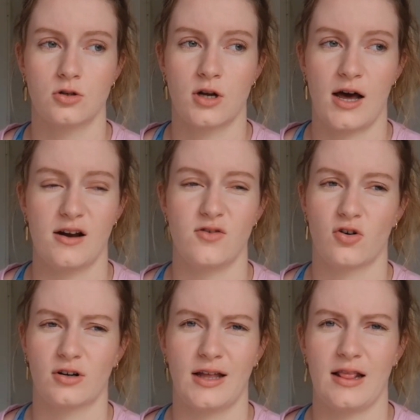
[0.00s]
kind of
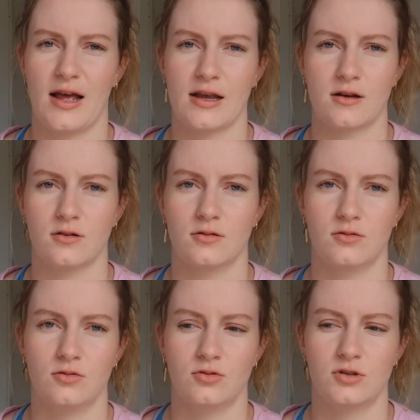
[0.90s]
not really like
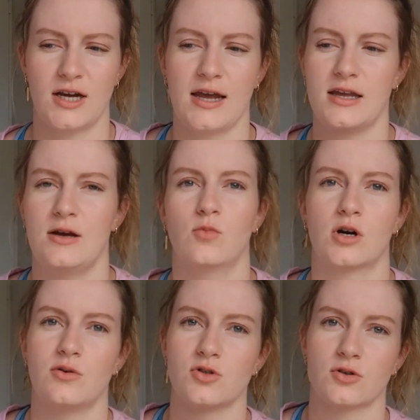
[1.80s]
take in what
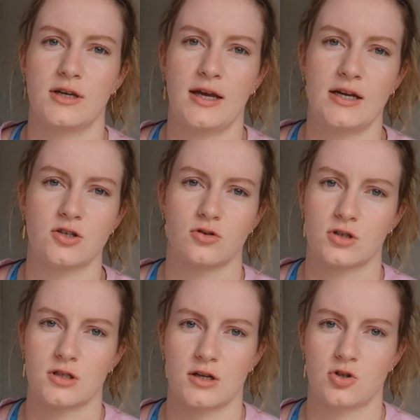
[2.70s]
I was looking at, sort of
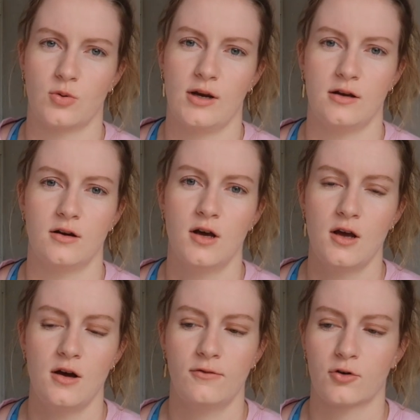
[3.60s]
just like doing it
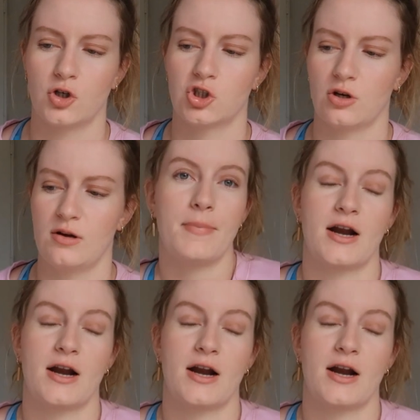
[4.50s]
for enjoyment.